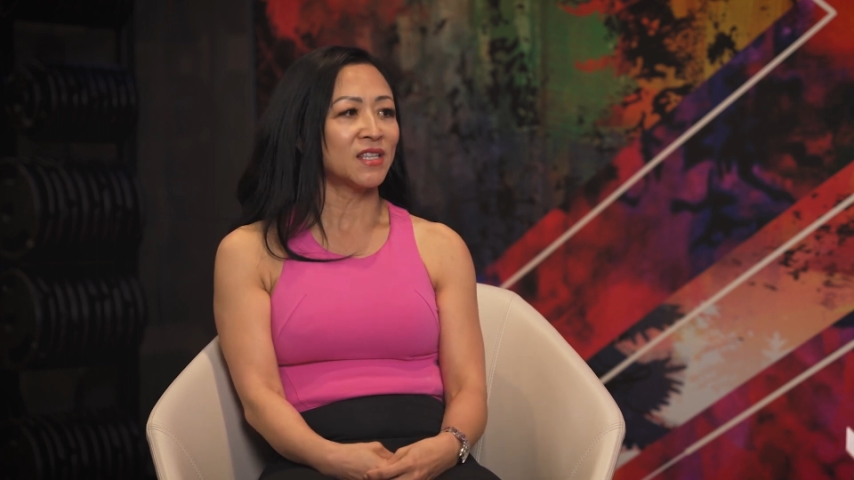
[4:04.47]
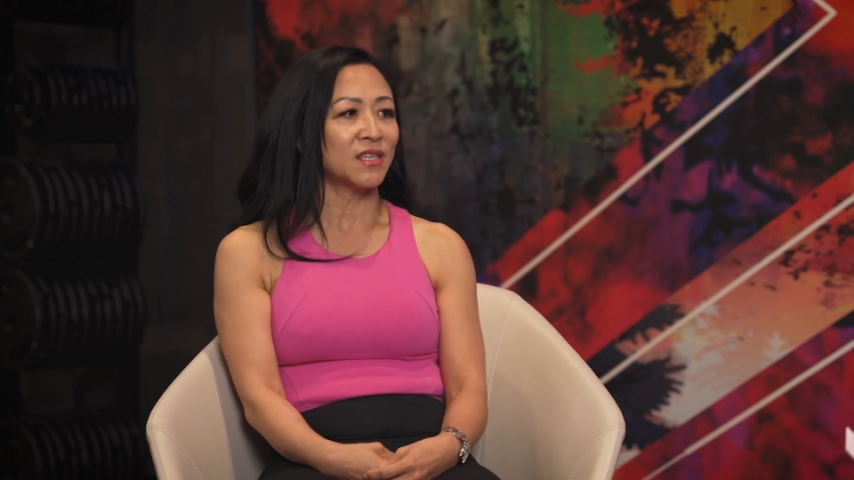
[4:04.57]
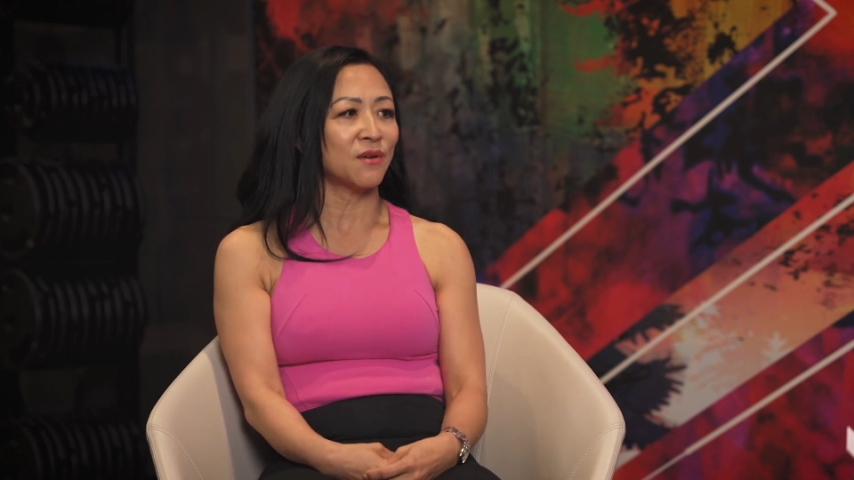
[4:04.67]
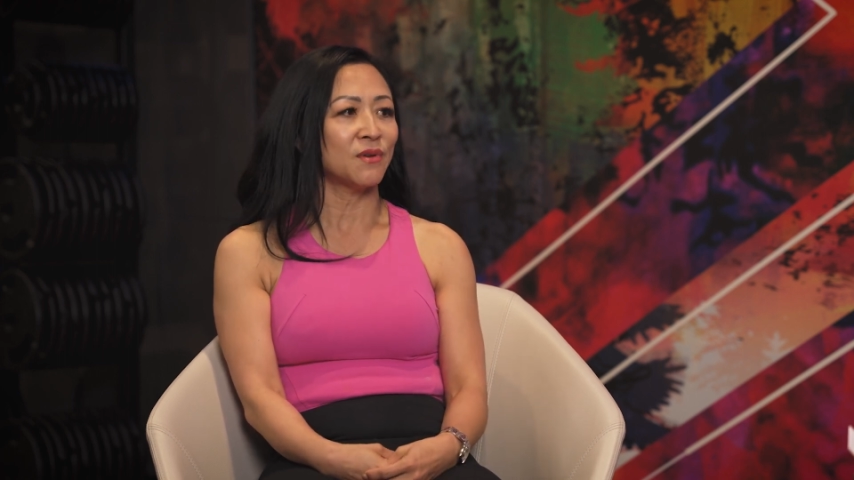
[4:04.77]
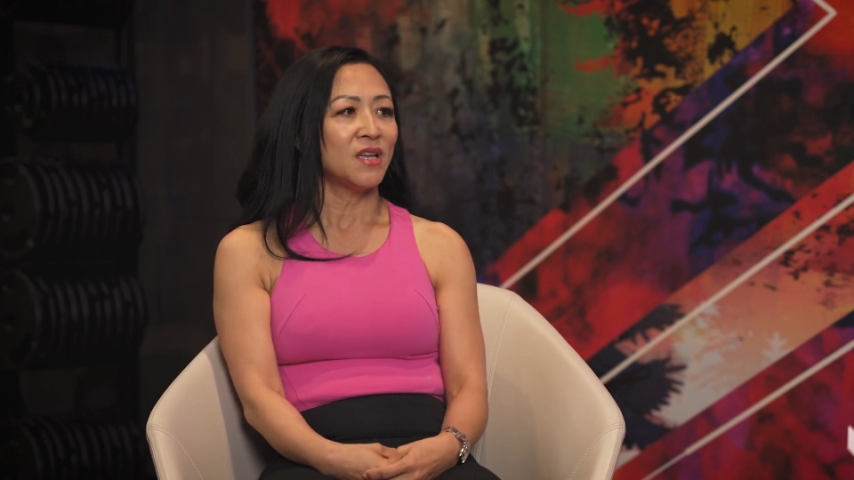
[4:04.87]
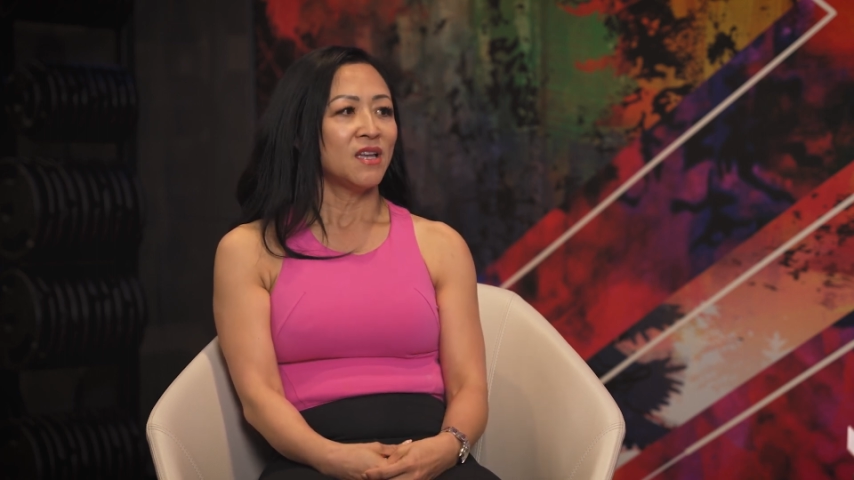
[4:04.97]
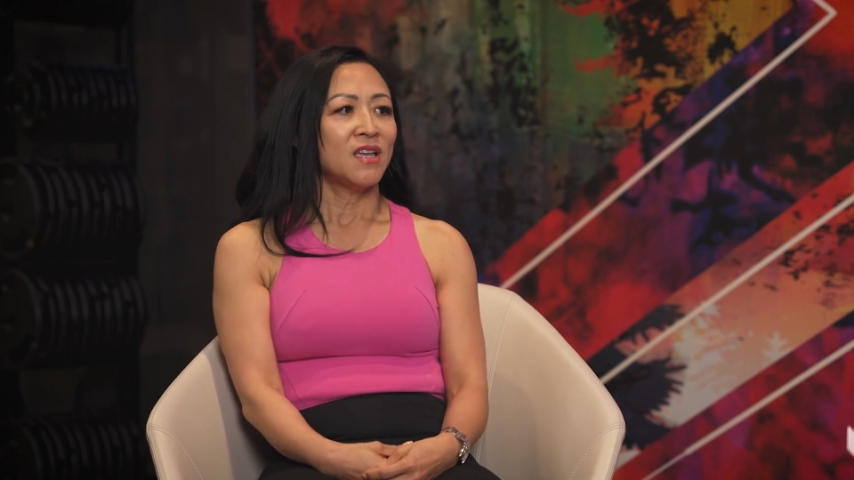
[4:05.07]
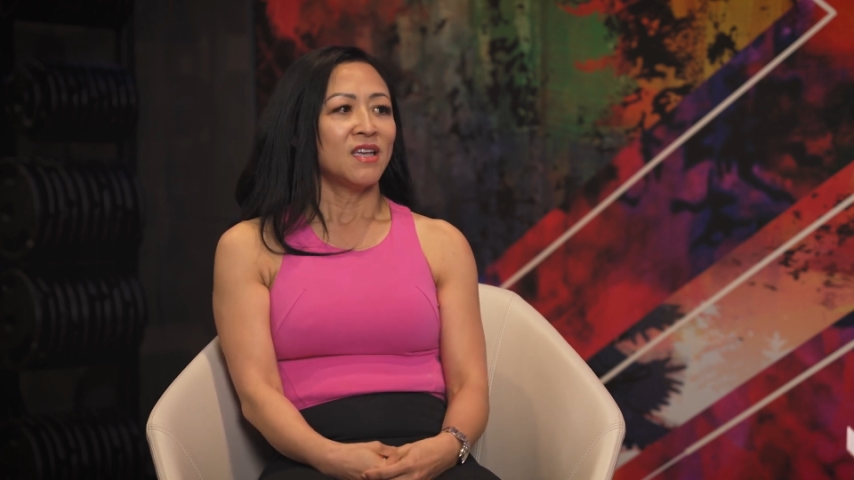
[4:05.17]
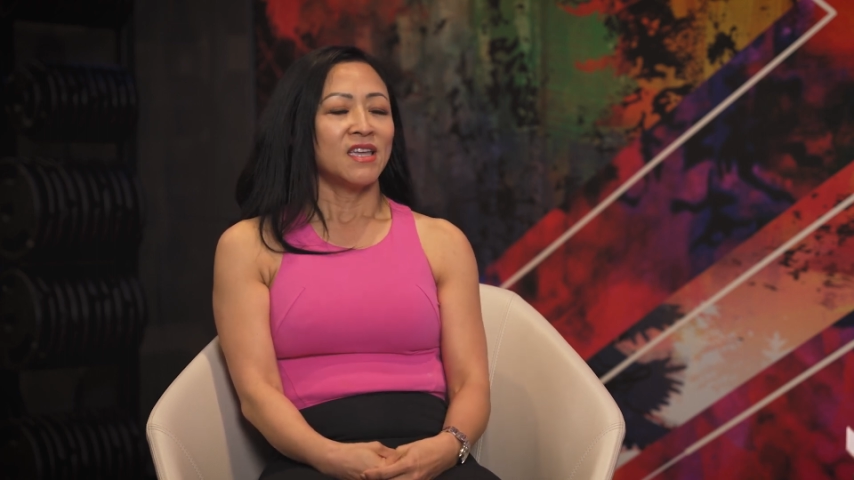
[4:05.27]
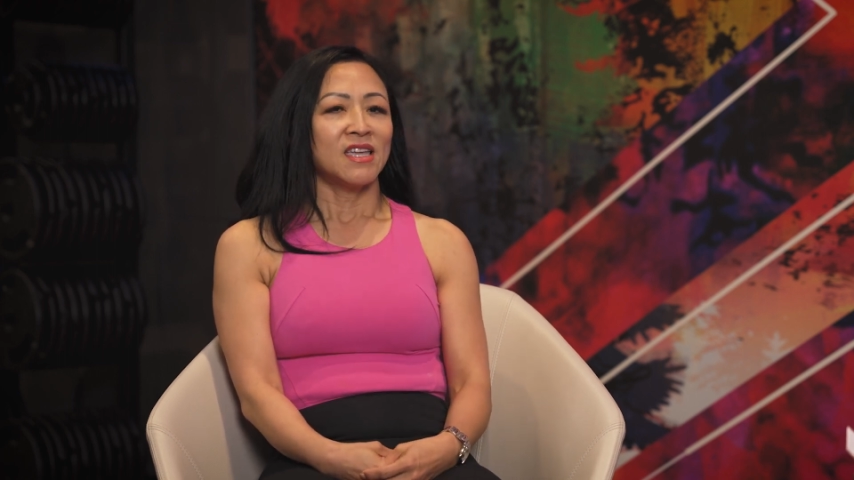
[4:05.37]
So
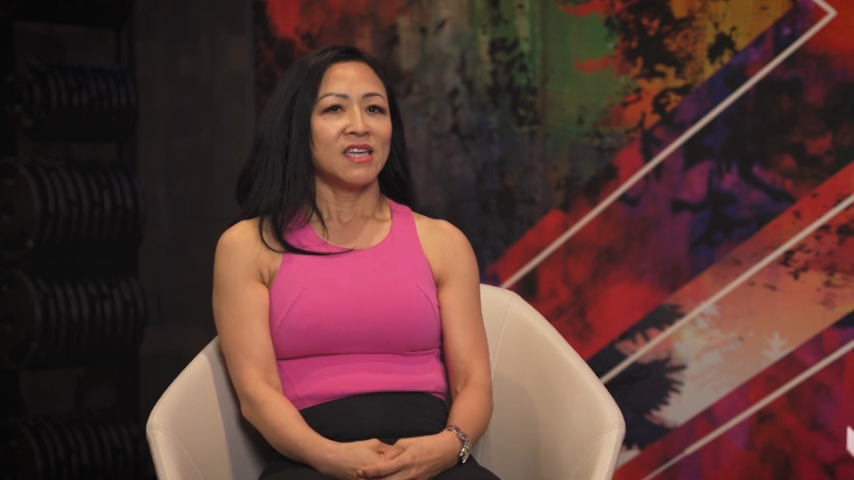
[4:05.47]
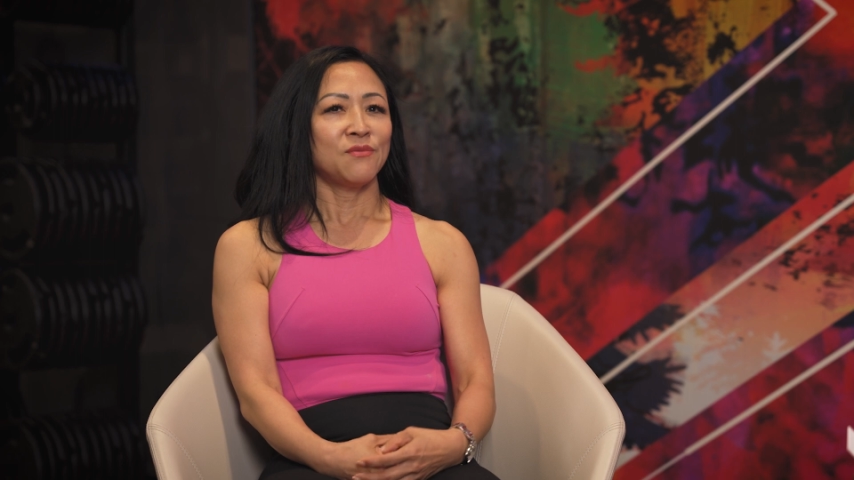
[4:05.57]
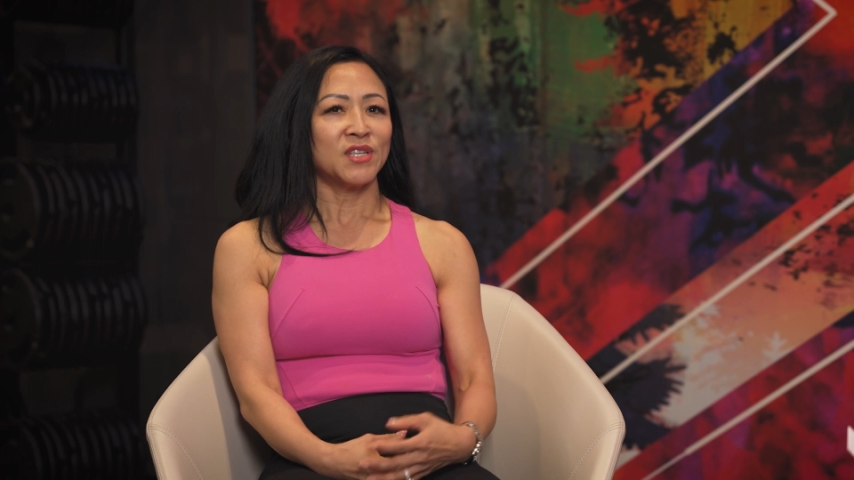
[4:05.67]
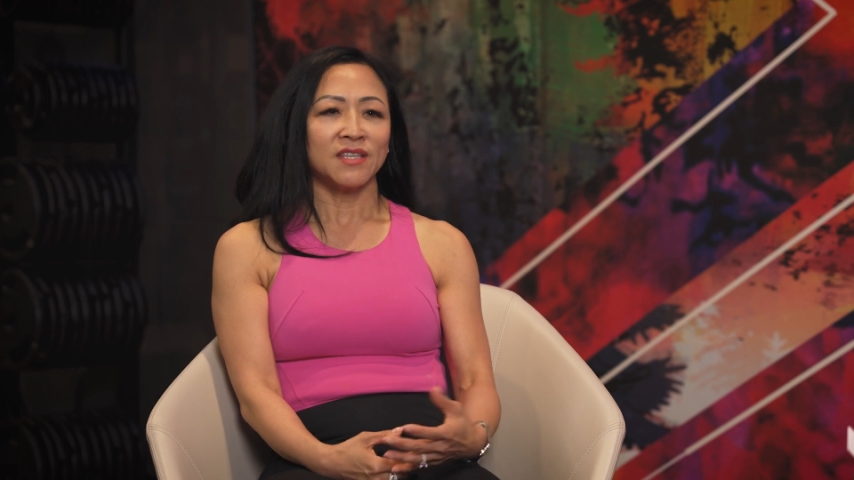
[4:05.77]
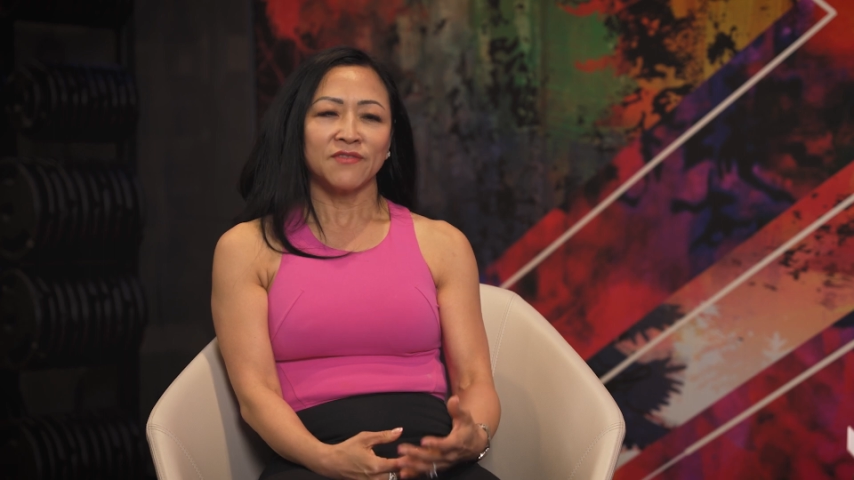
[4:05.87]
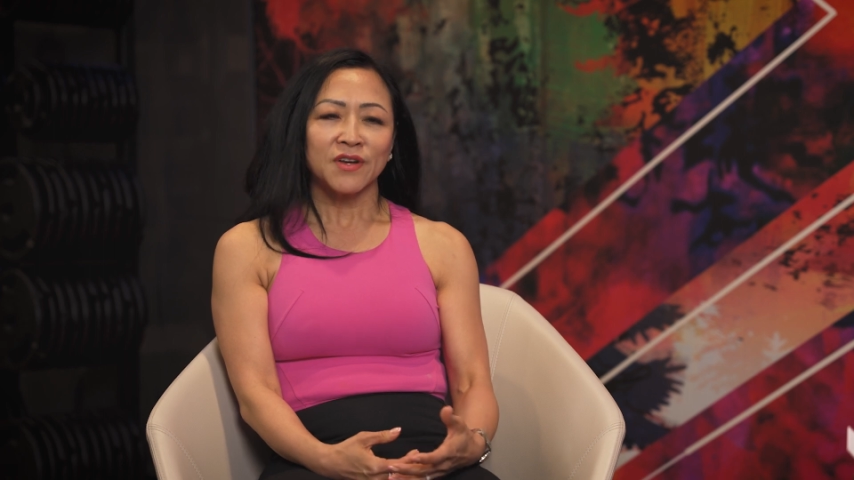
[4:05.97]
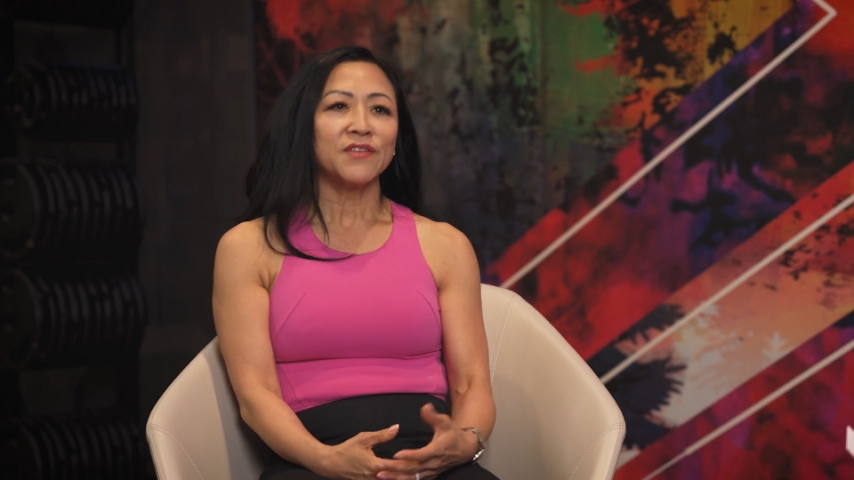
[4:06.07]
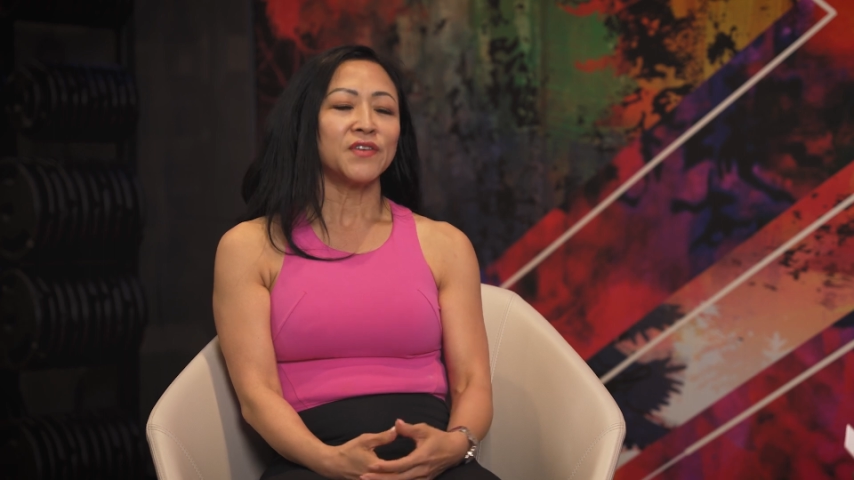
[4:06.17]
it was a very,